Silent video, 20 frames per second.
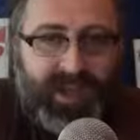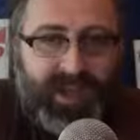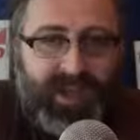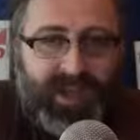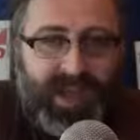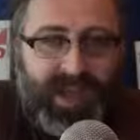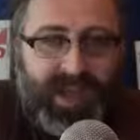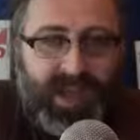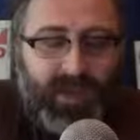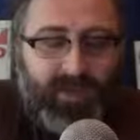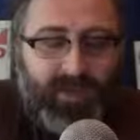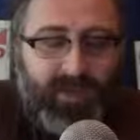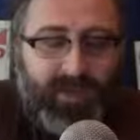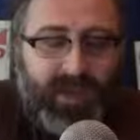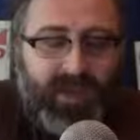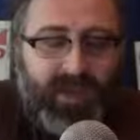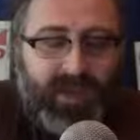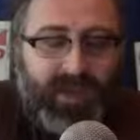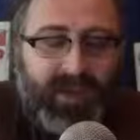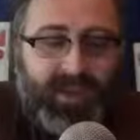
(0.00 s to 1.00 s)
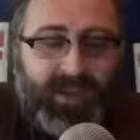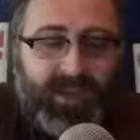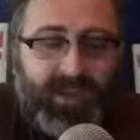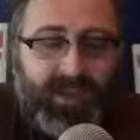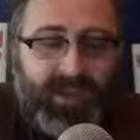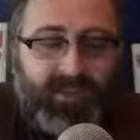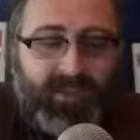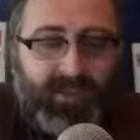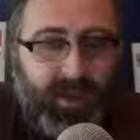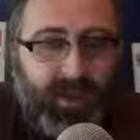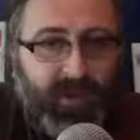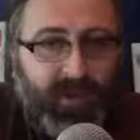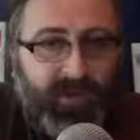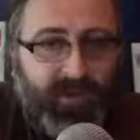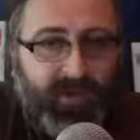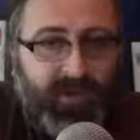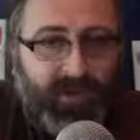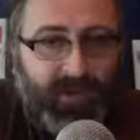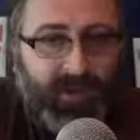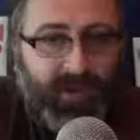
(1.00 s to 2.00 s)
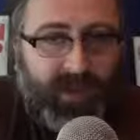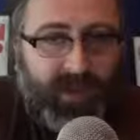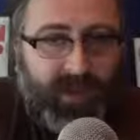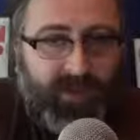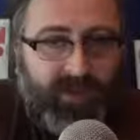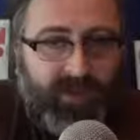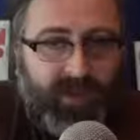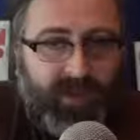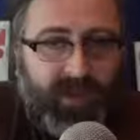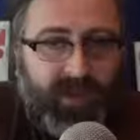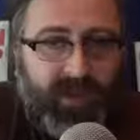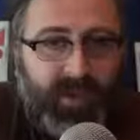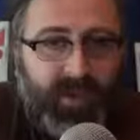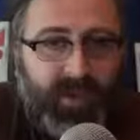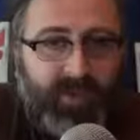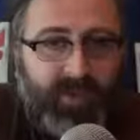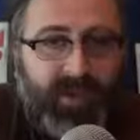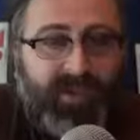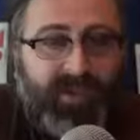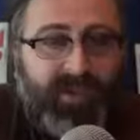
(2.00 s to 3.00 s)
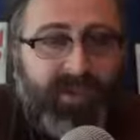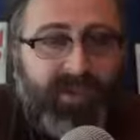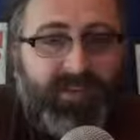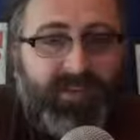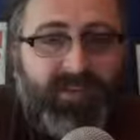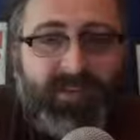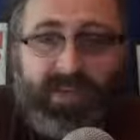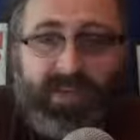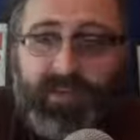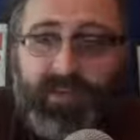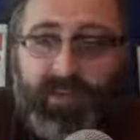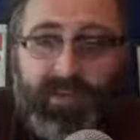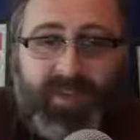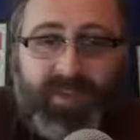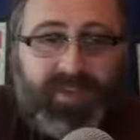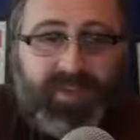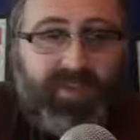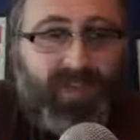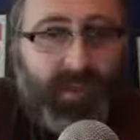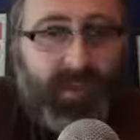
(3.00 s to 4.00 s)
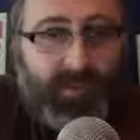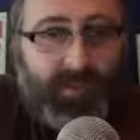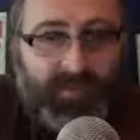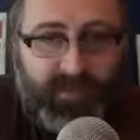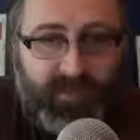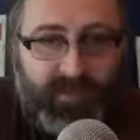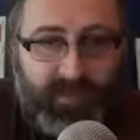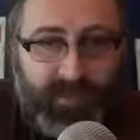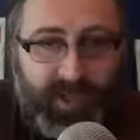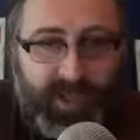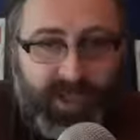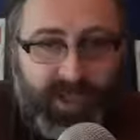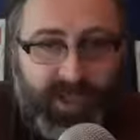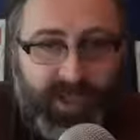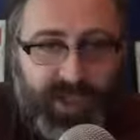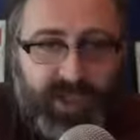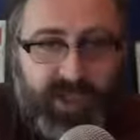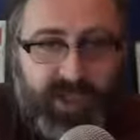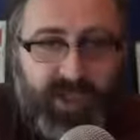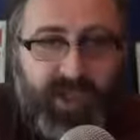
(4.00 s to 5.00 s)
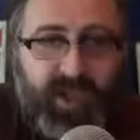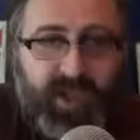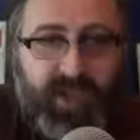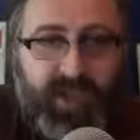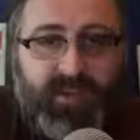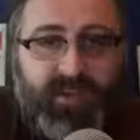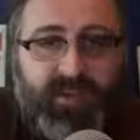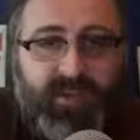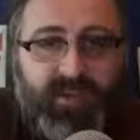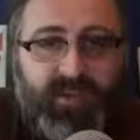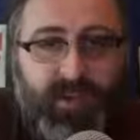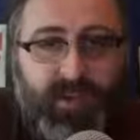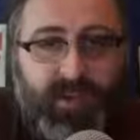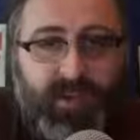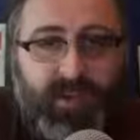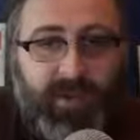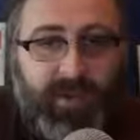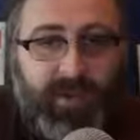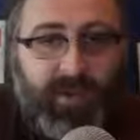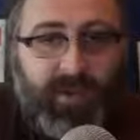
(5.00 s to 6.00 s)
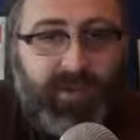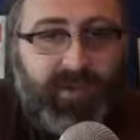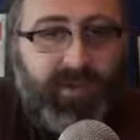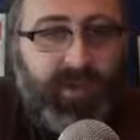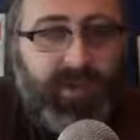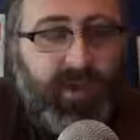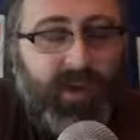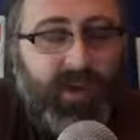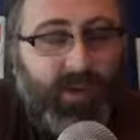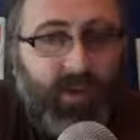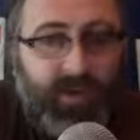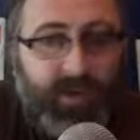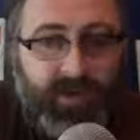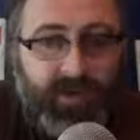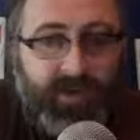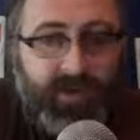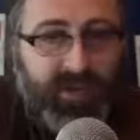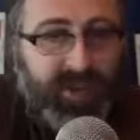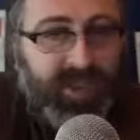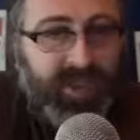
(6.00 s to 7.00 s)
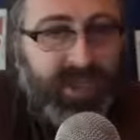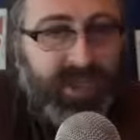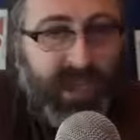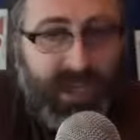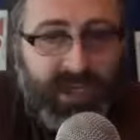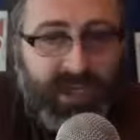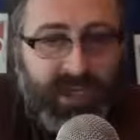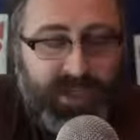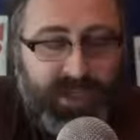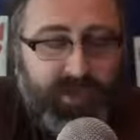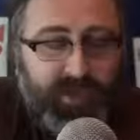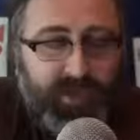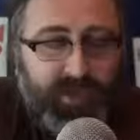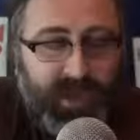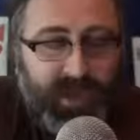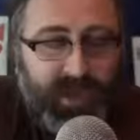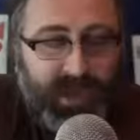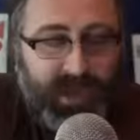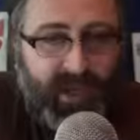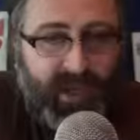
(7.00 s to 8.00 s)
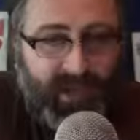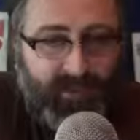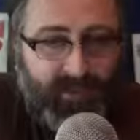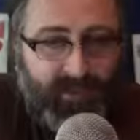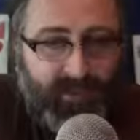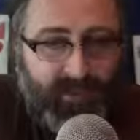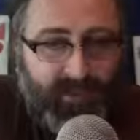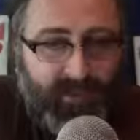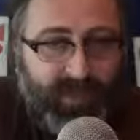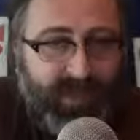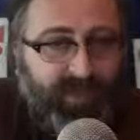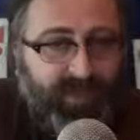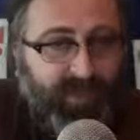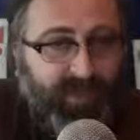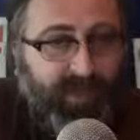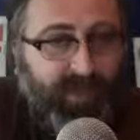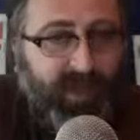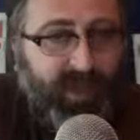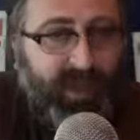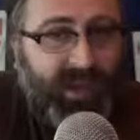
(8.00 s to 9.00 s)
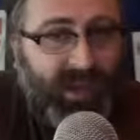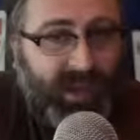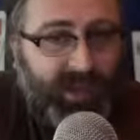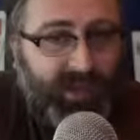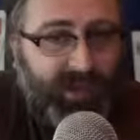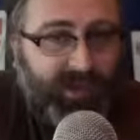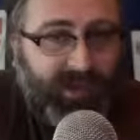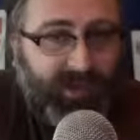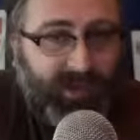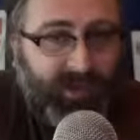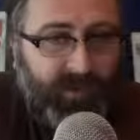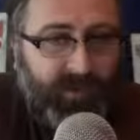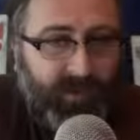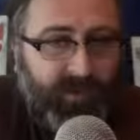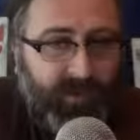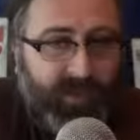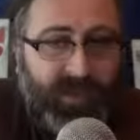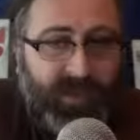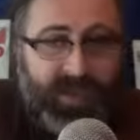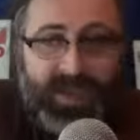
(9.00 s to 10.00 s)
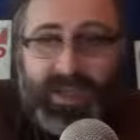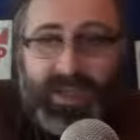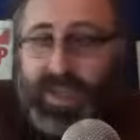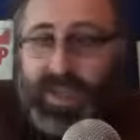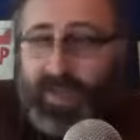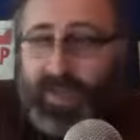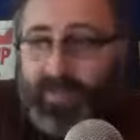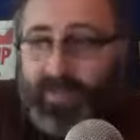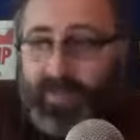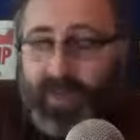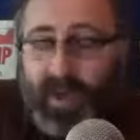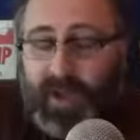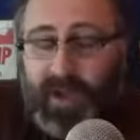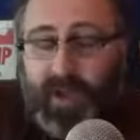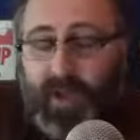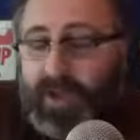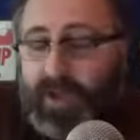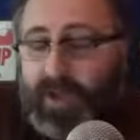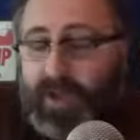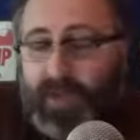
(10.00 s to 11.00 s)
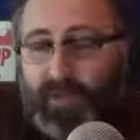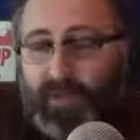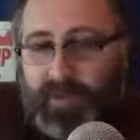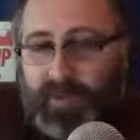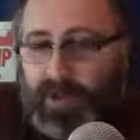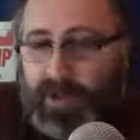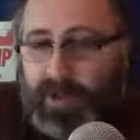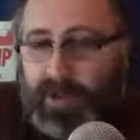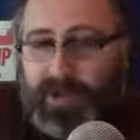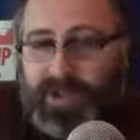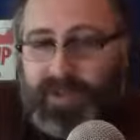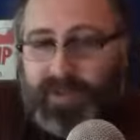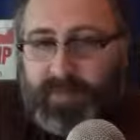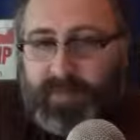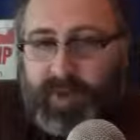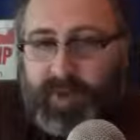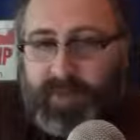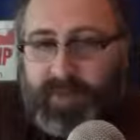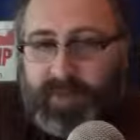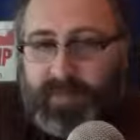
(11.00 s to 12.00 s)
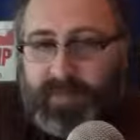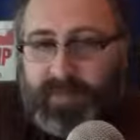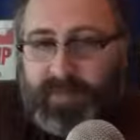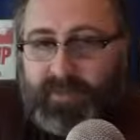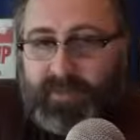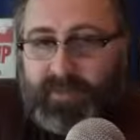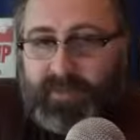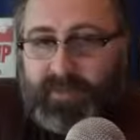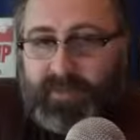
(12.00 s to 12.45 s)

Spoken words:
Now, given those two things, my senses are giving me the same information, so there's no change in the way I live based on either outcome. If there are no other conscious minds,